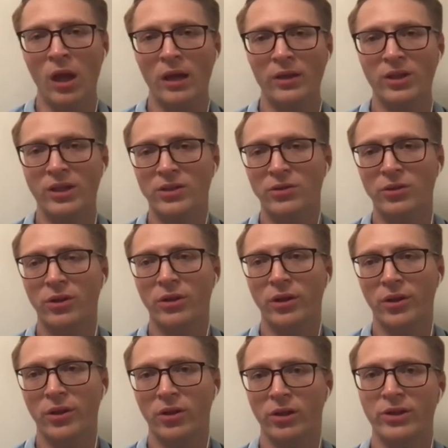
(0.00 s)
test
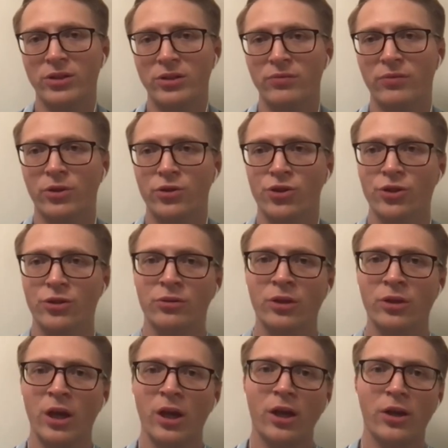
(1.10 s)
the latest version,
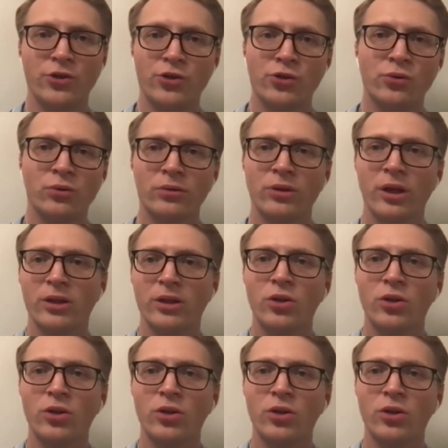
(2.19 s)
ensure that